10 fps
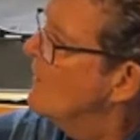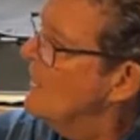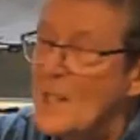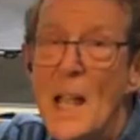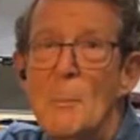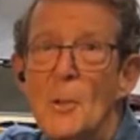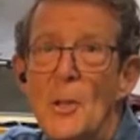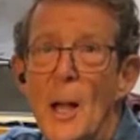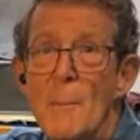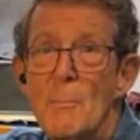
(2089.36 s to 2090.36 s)
of a
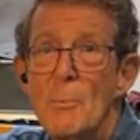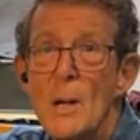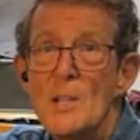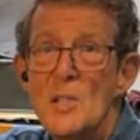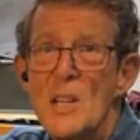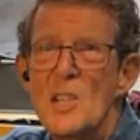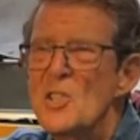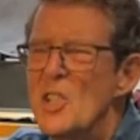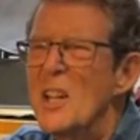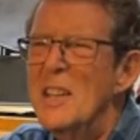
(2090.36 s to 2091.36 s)
tabletop press
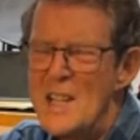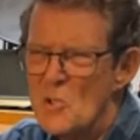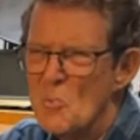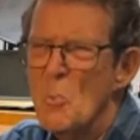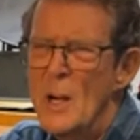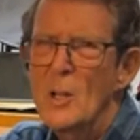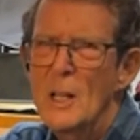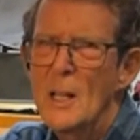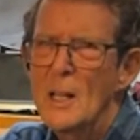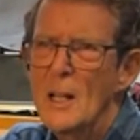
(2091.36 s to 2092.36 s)
is that that's
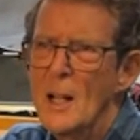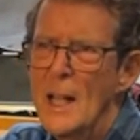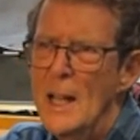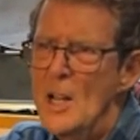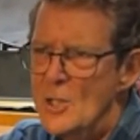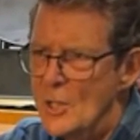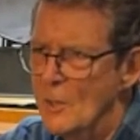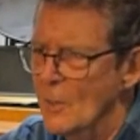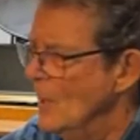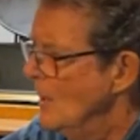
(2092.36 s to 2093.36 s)
rarely an
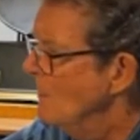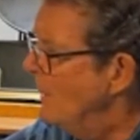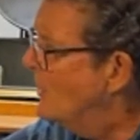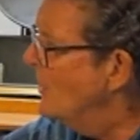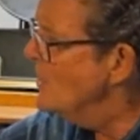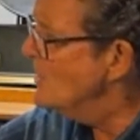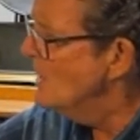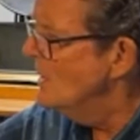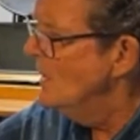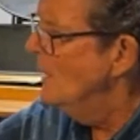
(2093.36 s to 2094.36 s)
issue,
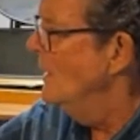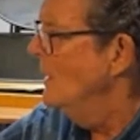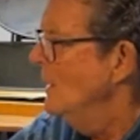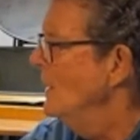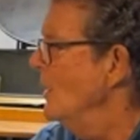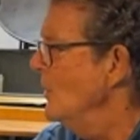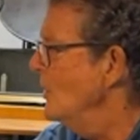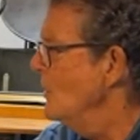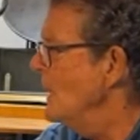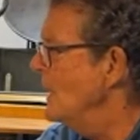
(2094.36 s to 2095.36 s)
because
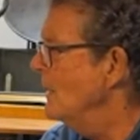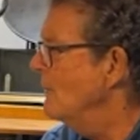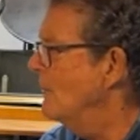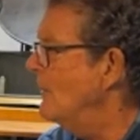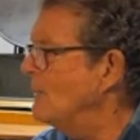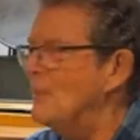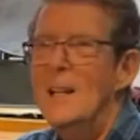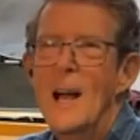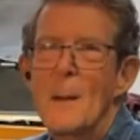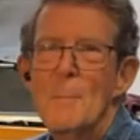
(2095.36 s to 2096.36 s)
you're making
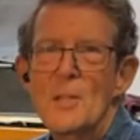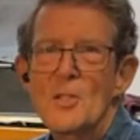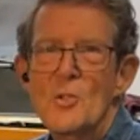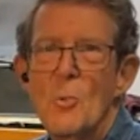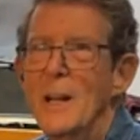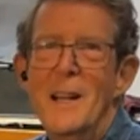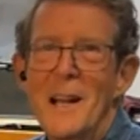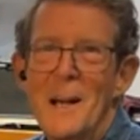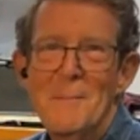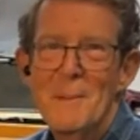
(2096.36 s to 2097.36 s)
50 copies, 20
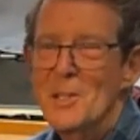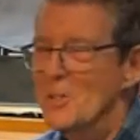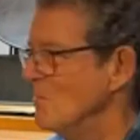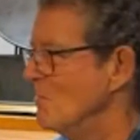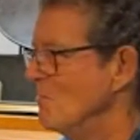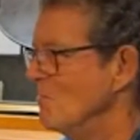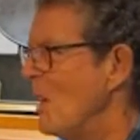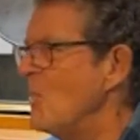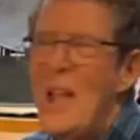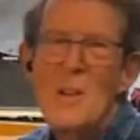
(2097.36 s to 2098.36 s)
copies,
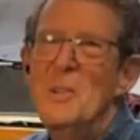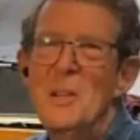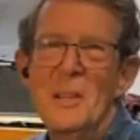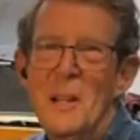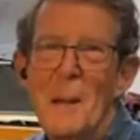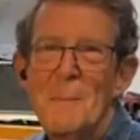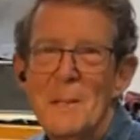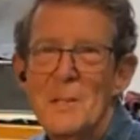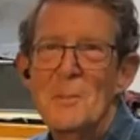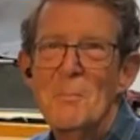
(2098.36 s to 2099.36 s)
1,000
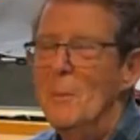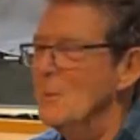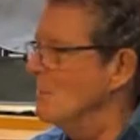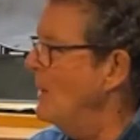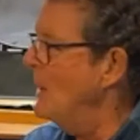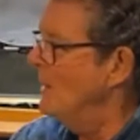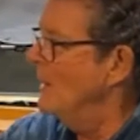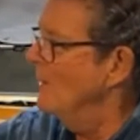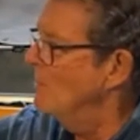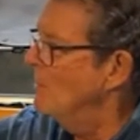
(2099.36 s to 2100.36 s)
copies. It's
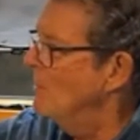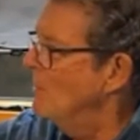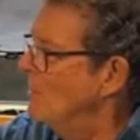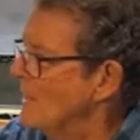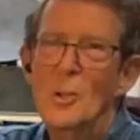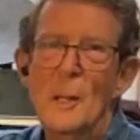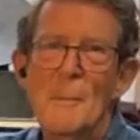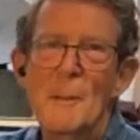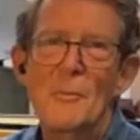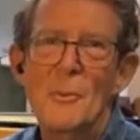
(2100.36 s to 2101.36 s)
probably a
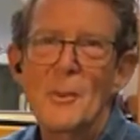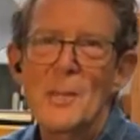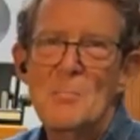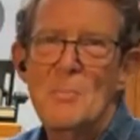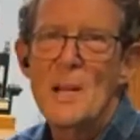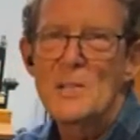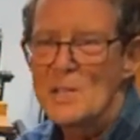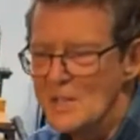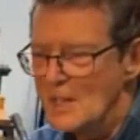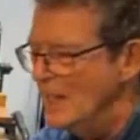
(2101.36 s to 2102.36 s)
practical limit for these
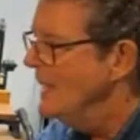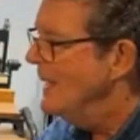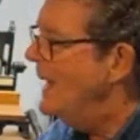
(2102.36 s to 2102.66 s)
presses.